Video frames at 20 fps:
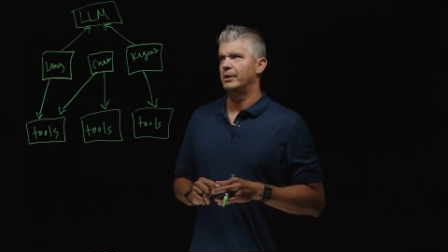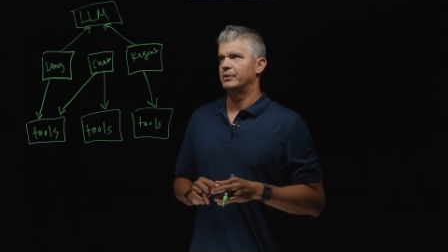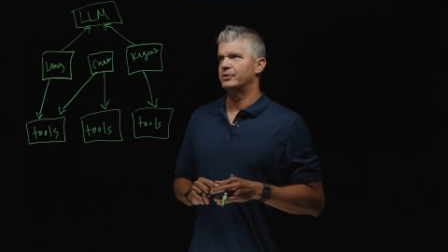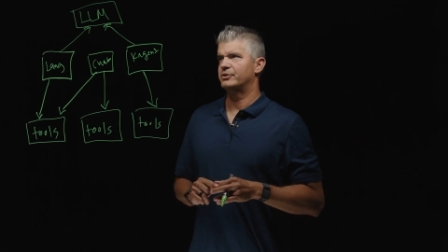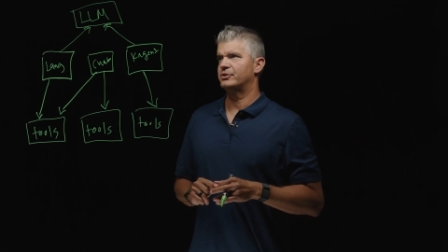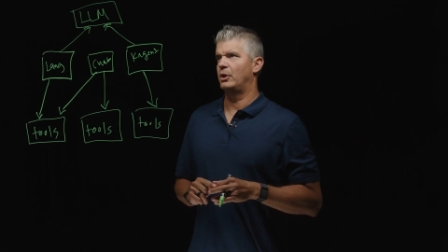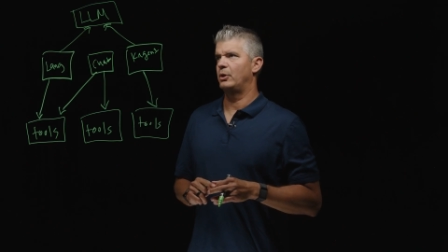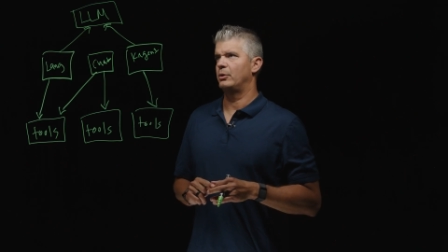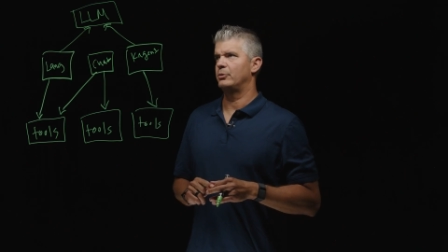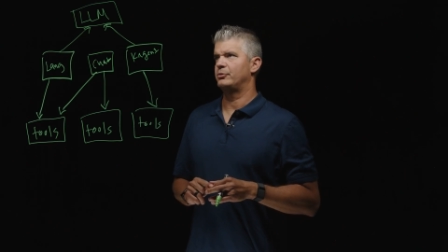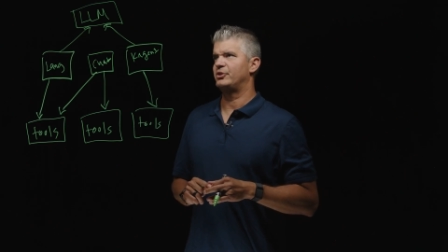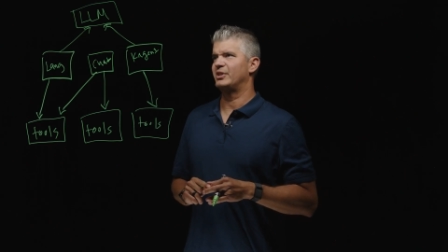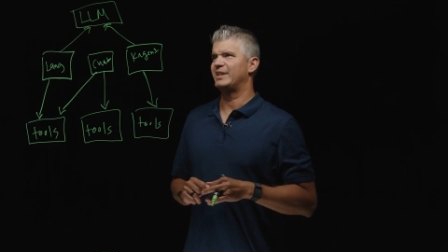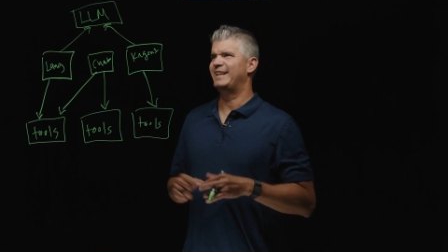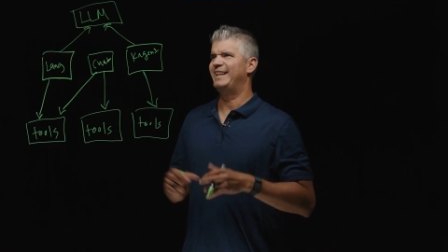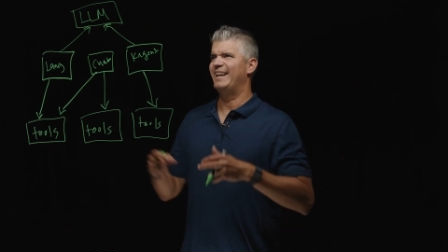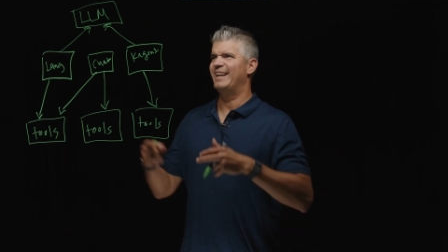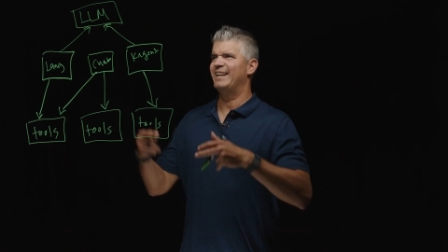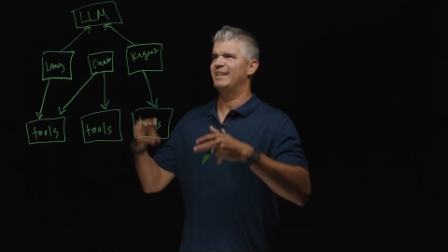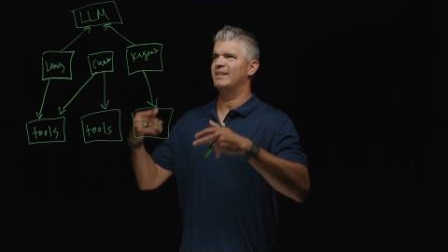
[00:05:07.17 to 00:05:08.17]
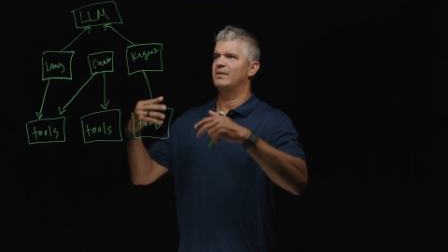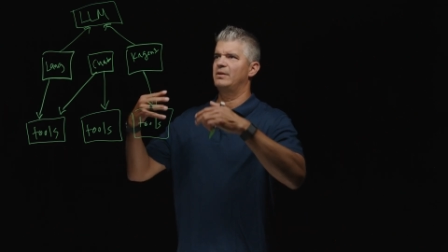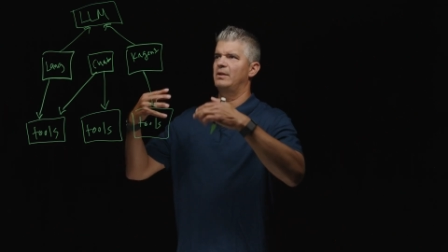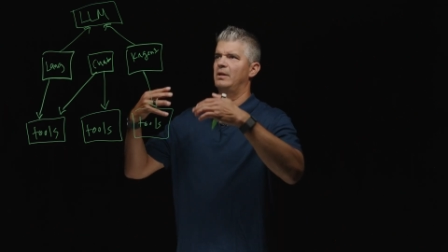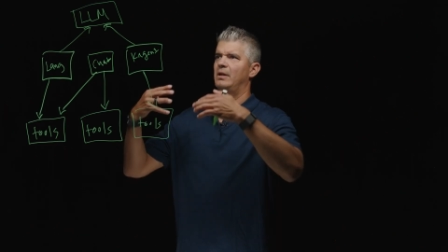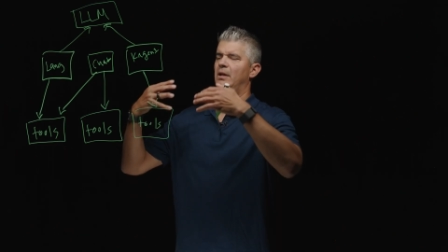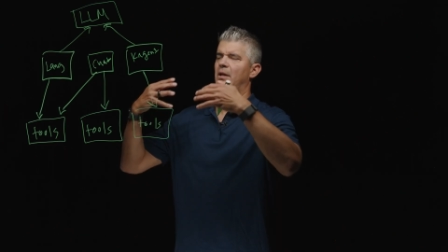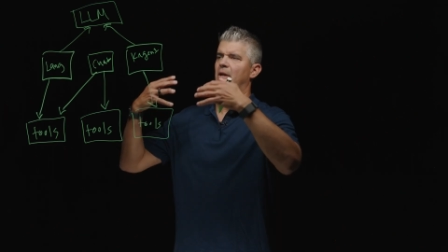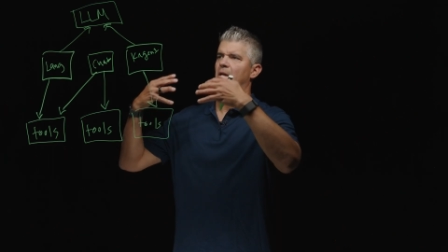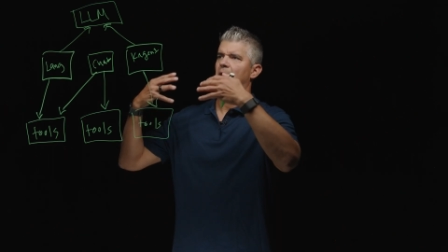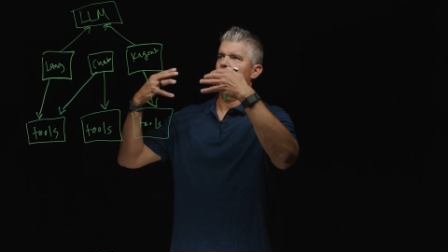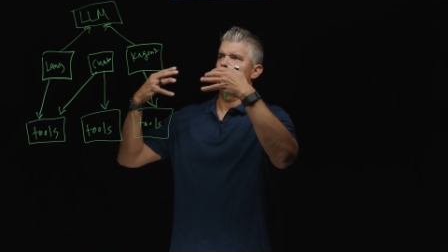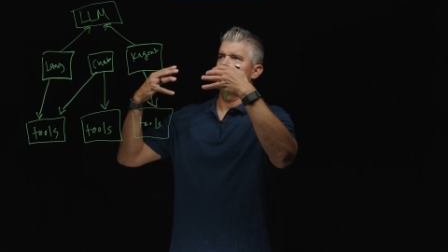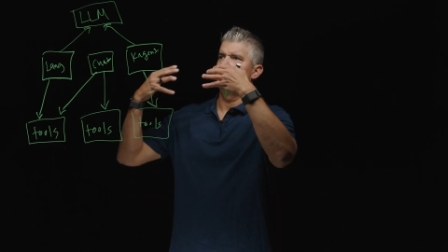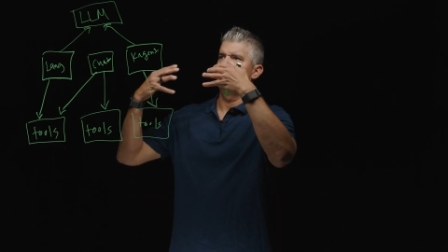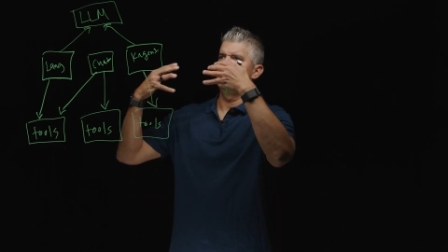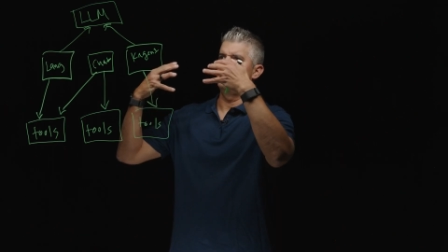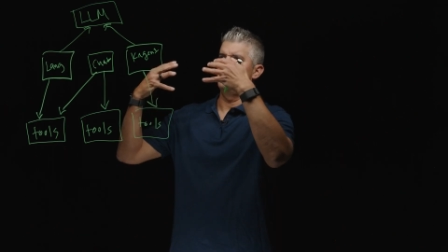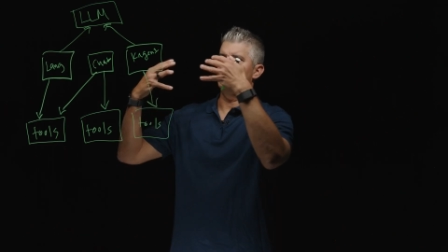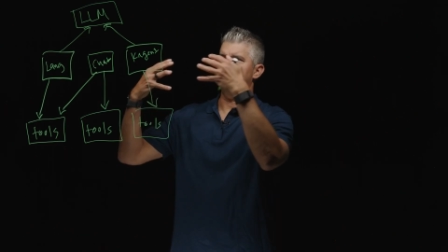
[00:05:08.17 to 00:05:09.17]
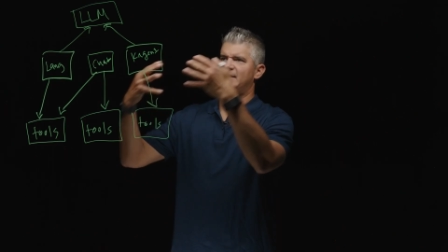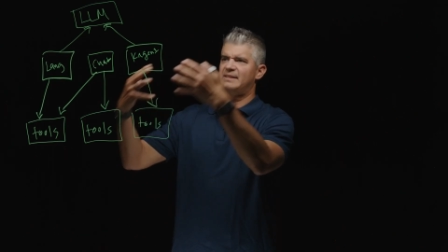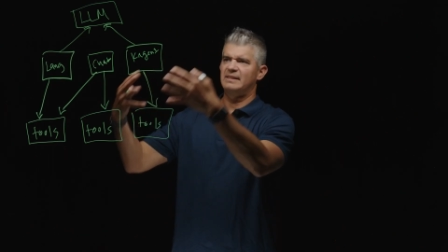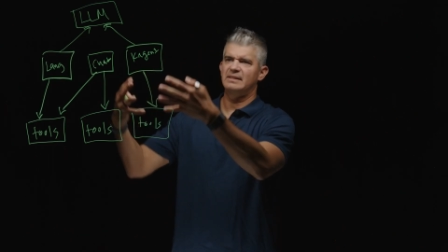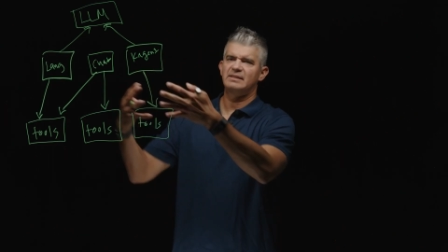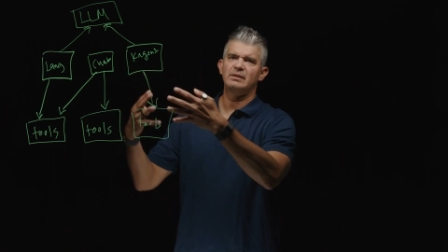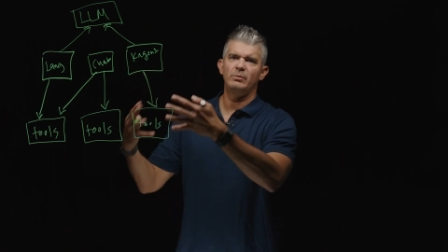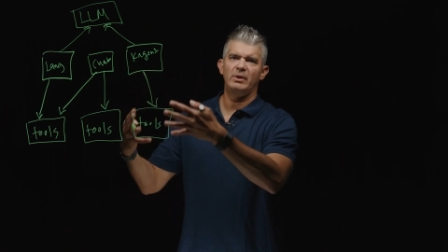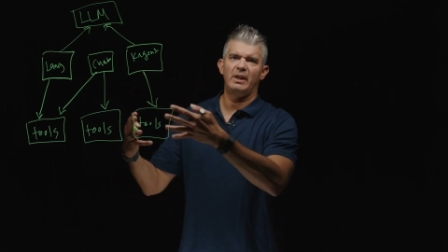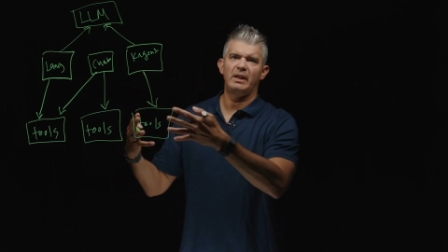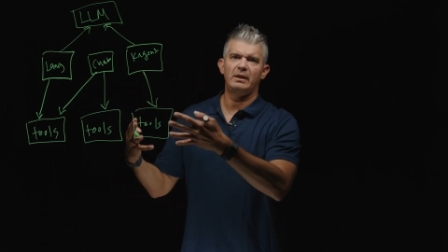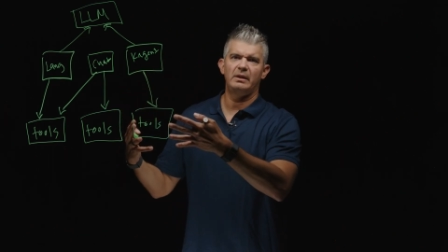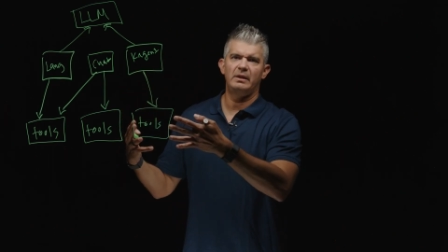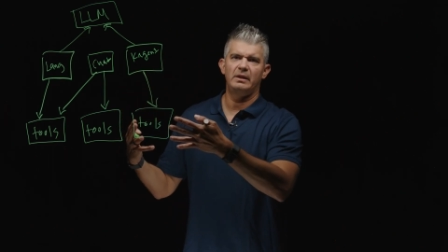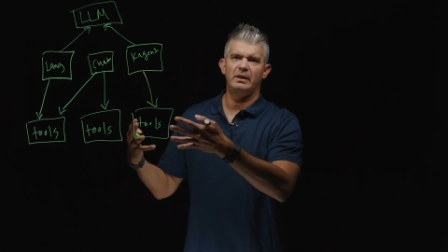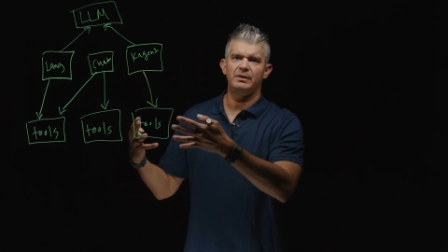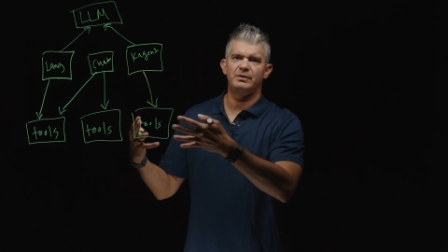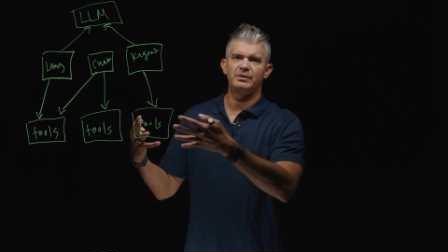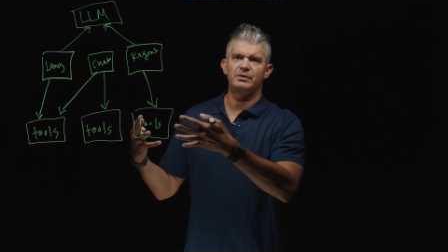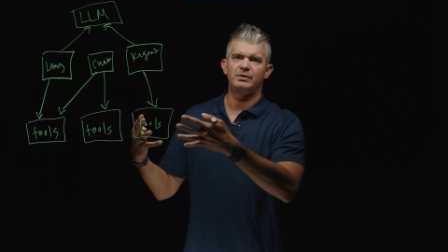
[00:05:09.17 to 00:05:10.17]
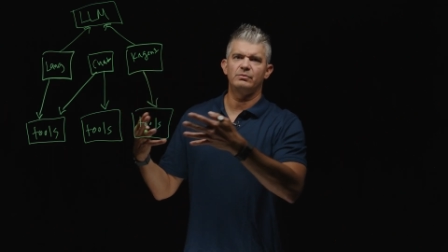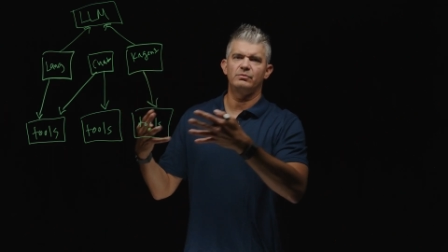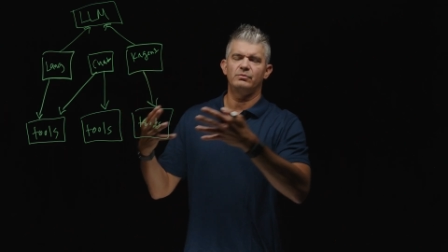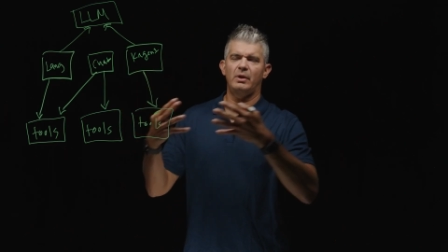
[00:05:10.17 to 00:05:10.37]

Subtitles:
So to get a system like this